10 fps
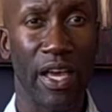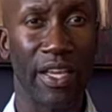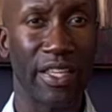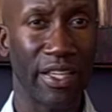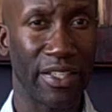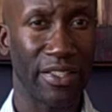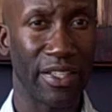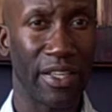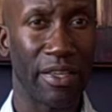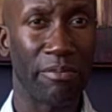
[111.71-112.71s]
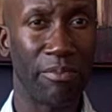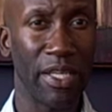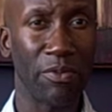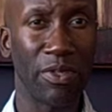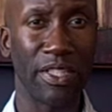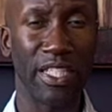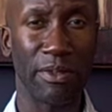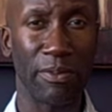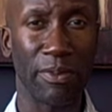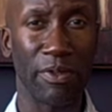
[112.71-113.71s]
again, meet with these
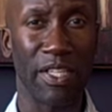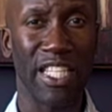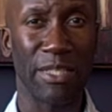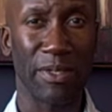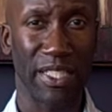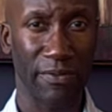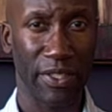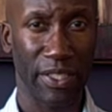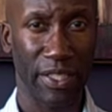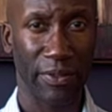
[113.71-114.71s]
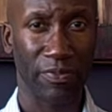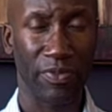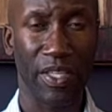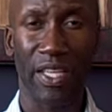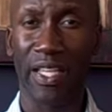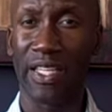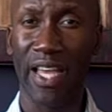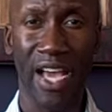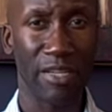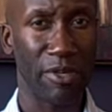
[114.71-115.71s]
people specifically,
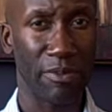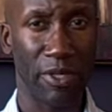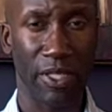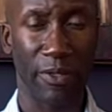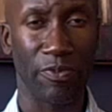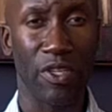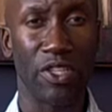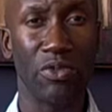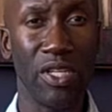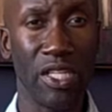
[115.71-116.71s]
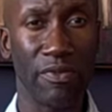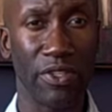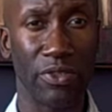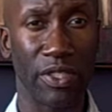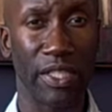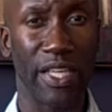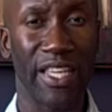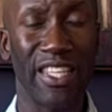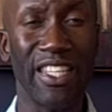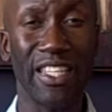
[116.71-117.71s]
not in a big meeting. Do it individually.
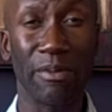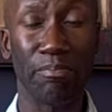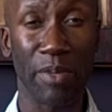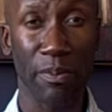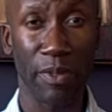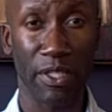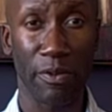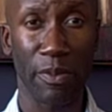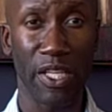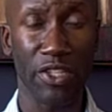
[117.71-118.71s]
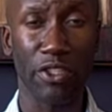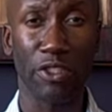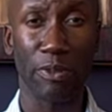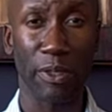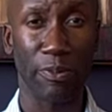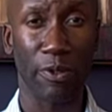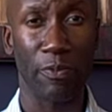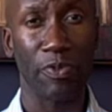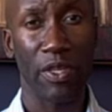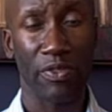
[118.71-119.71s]
Get a commitment from each of those people
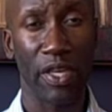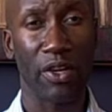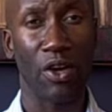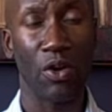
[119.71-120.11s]
that are